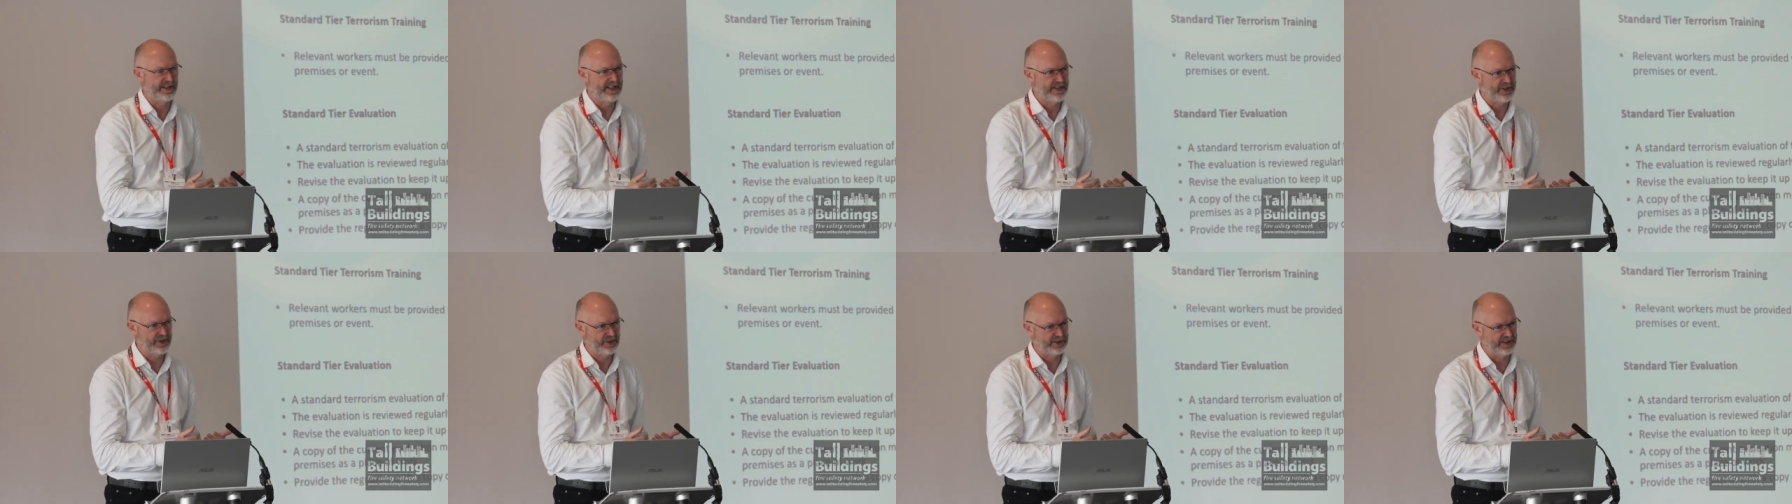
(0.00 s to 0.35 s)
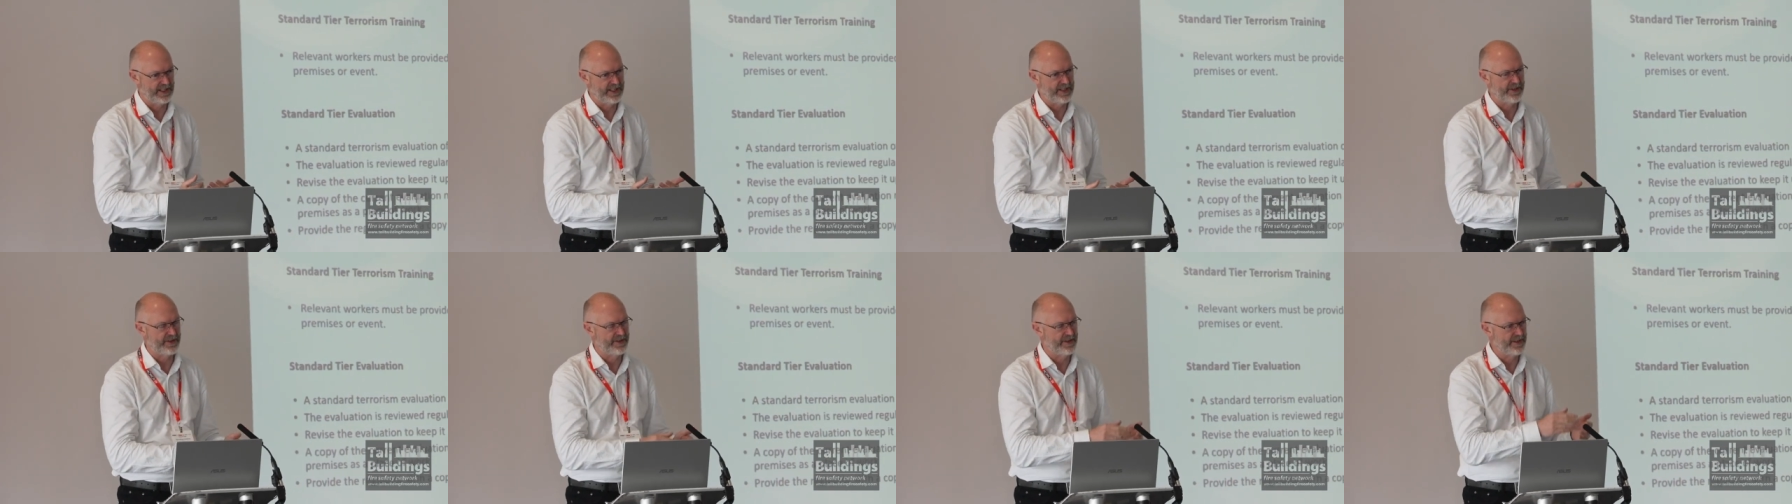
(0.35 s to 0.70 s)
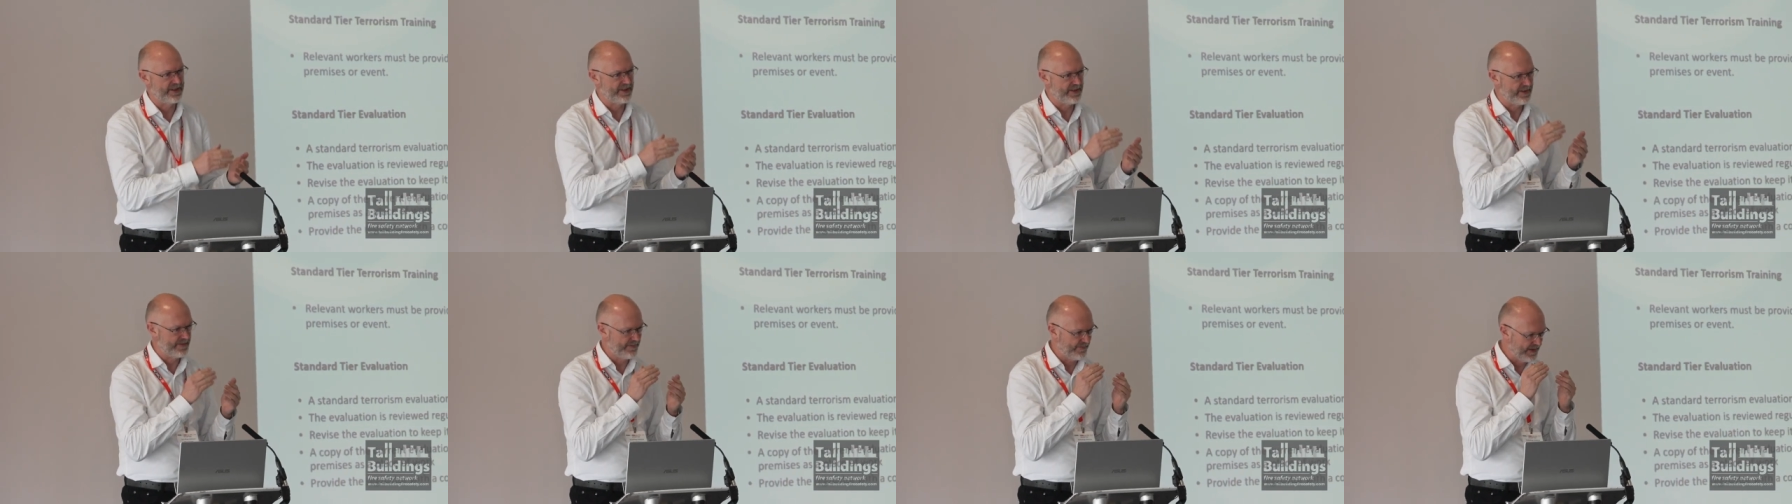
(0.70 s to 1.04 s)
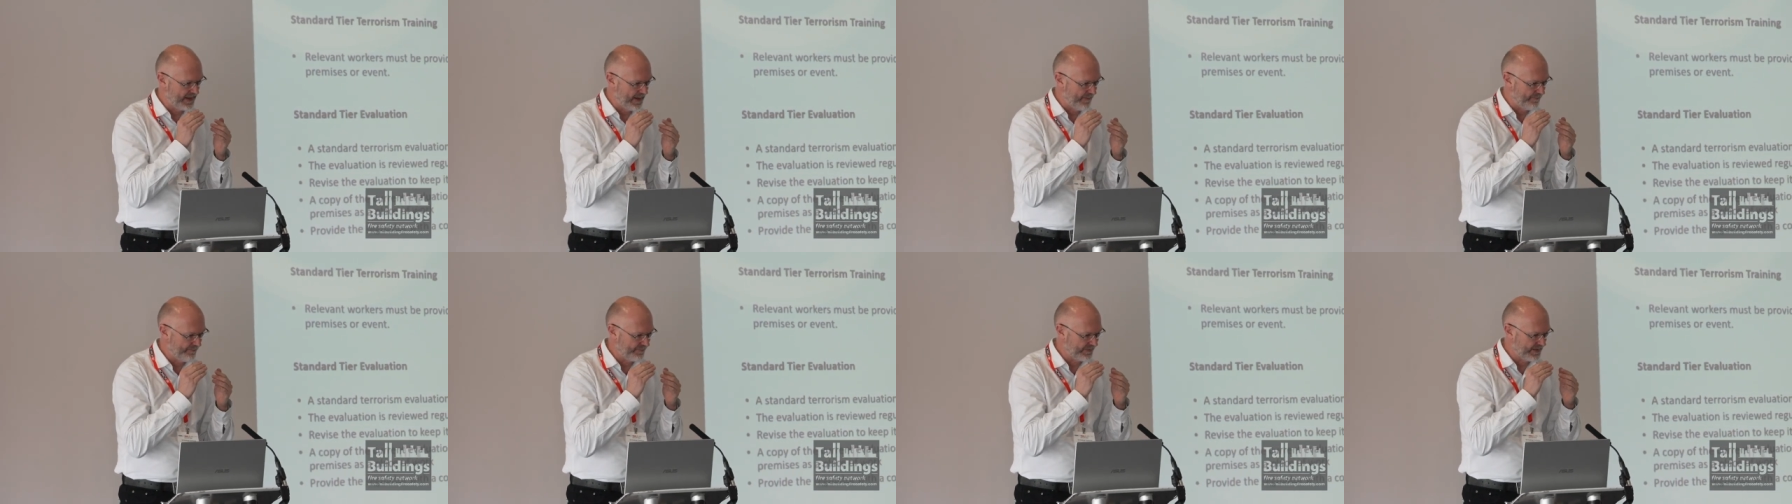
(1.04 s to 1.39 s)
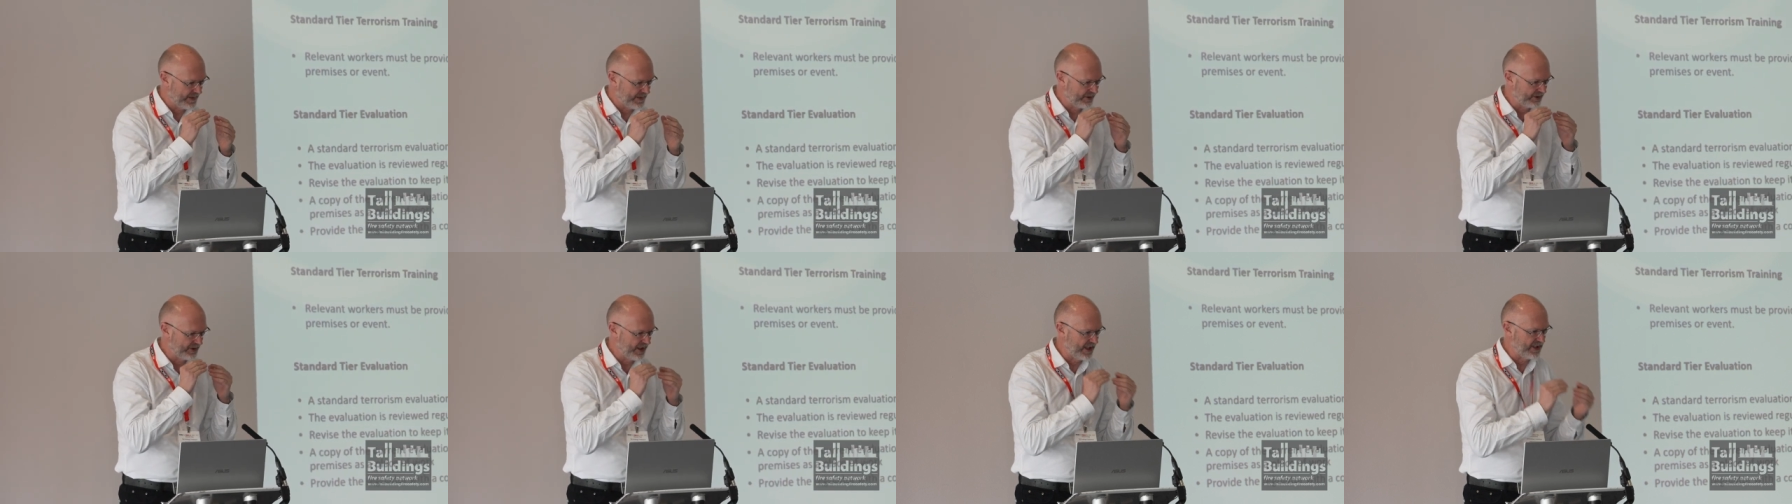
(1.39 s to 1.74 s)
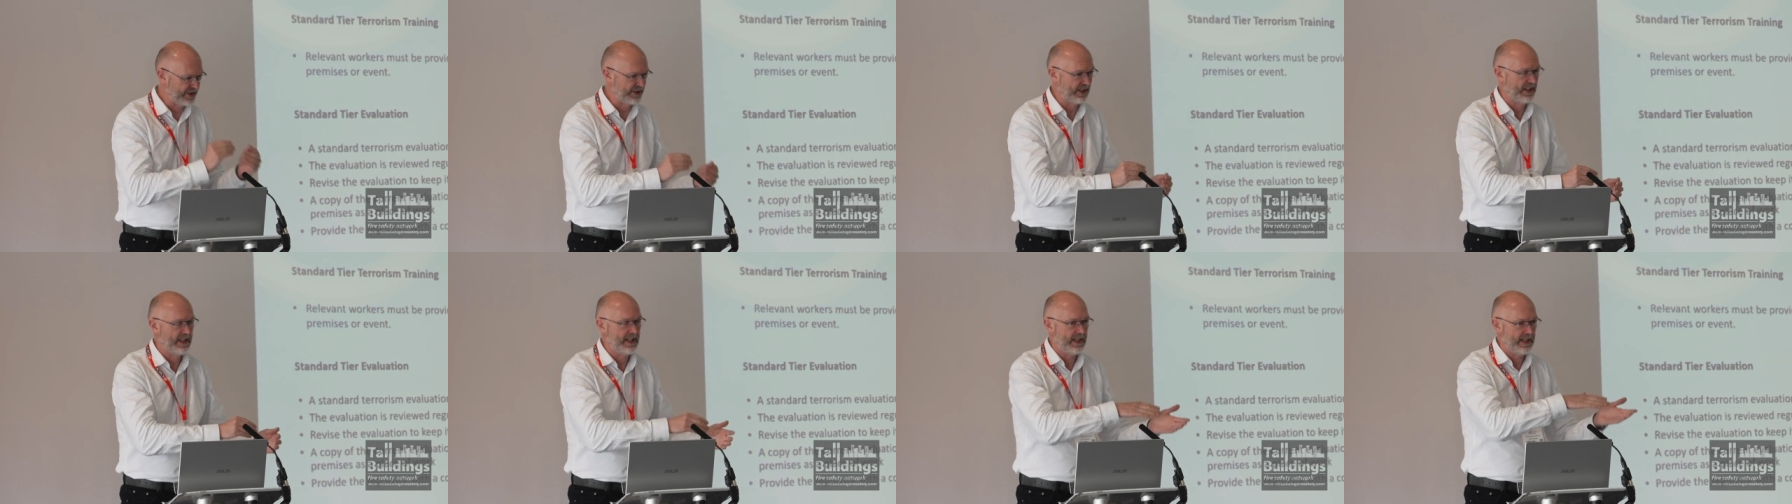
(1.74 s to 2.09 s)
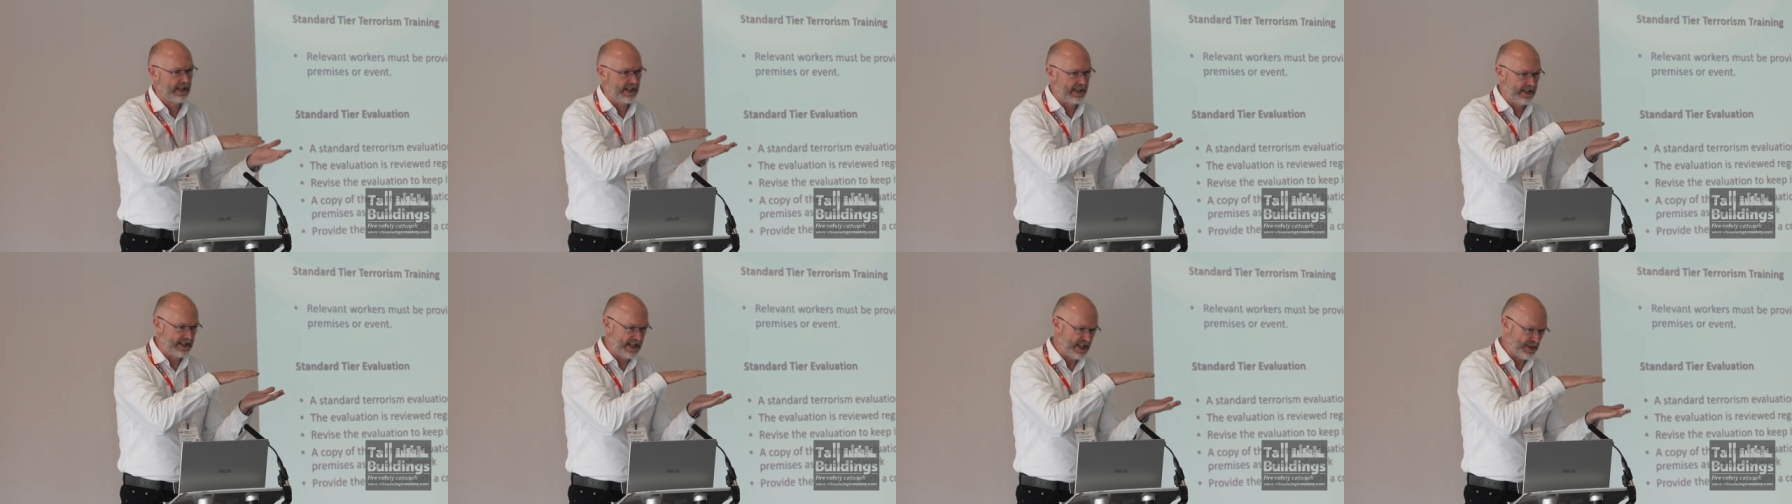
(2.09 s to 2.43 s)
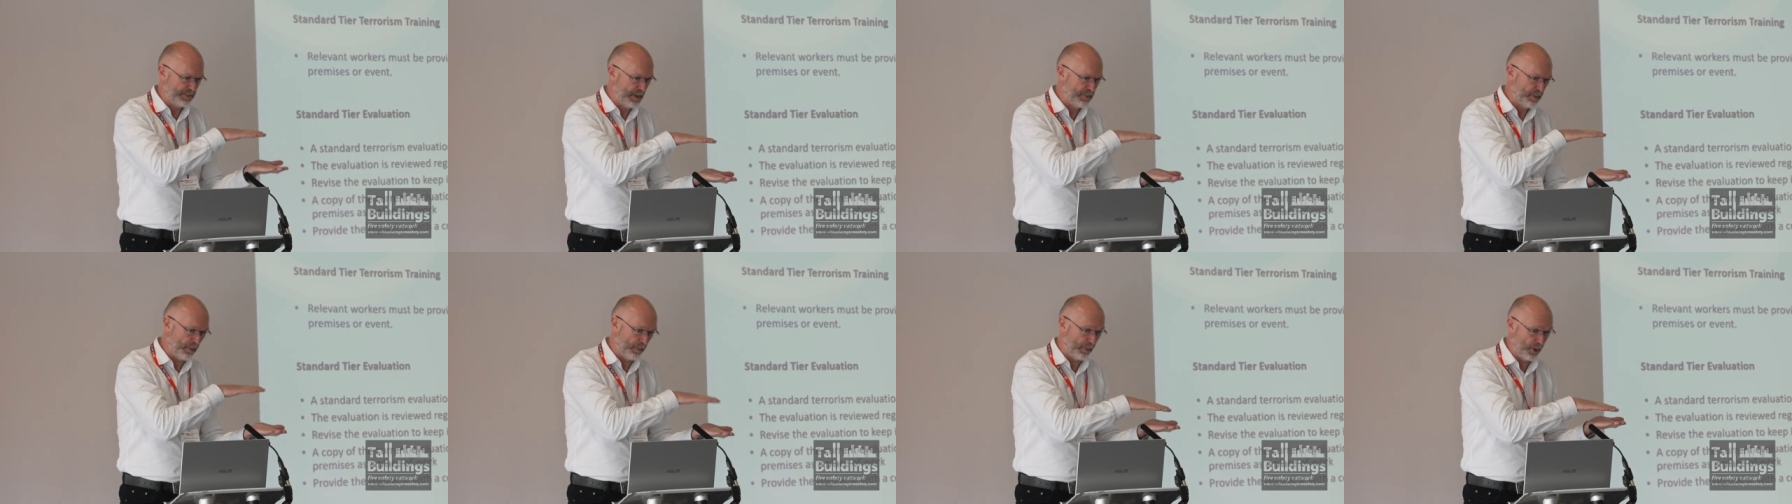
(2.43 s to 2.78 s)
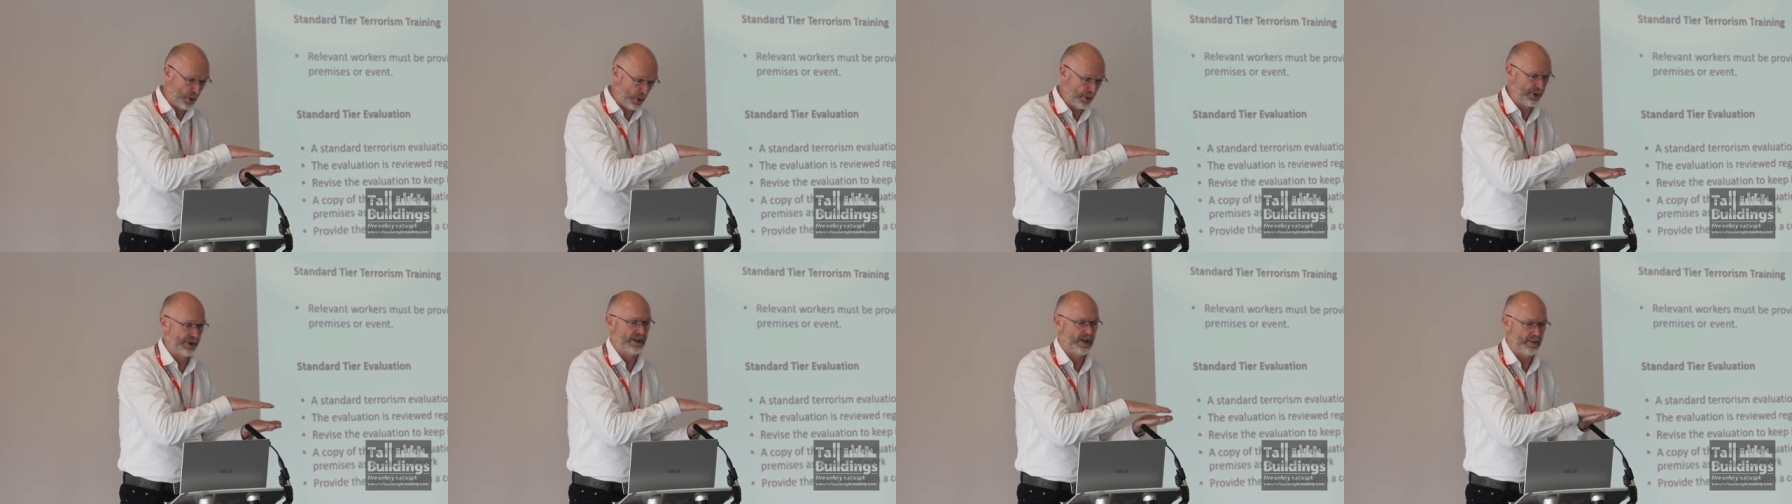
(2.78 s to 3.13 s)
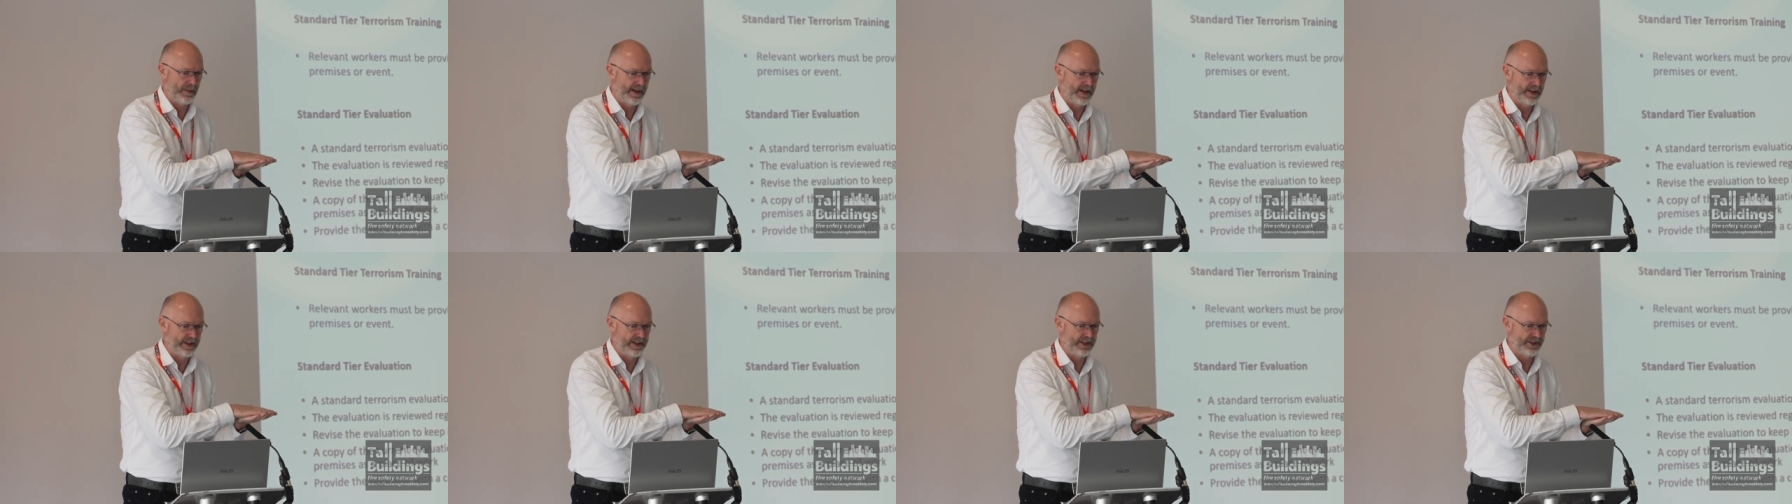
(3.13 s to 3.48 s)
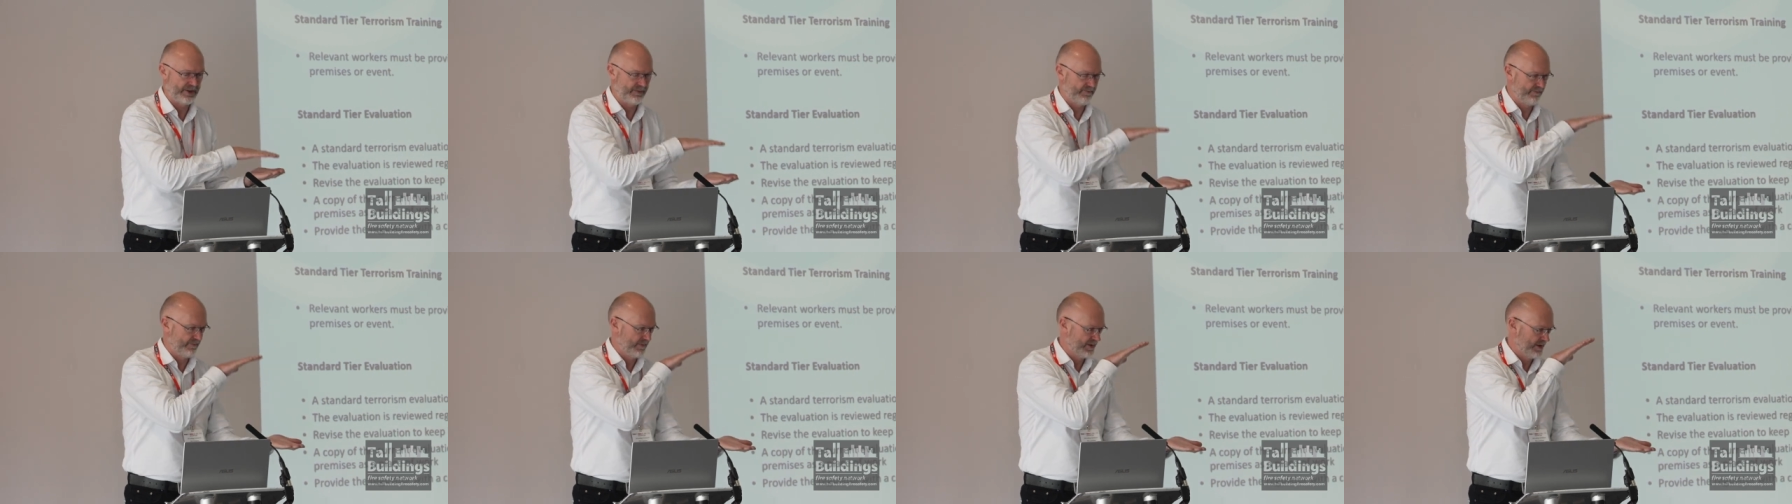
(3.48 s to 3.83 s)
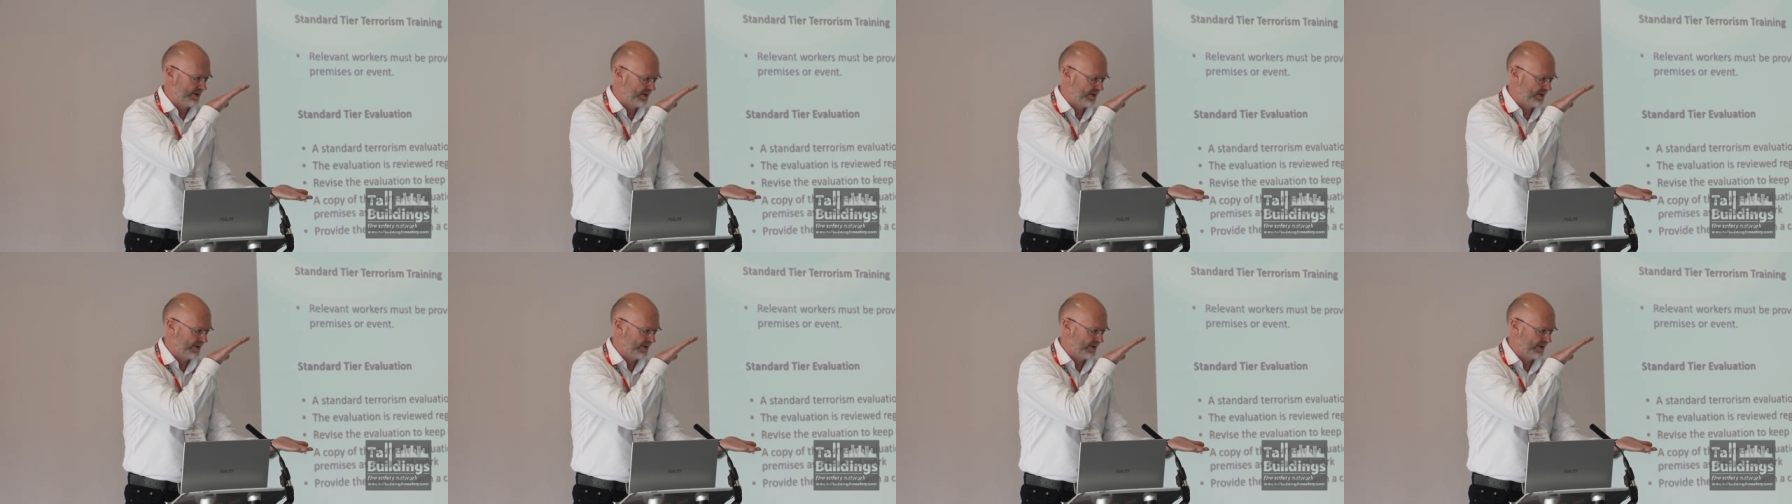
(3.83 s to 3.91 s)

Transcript: of legislation that, that says, let's be proportionate about this.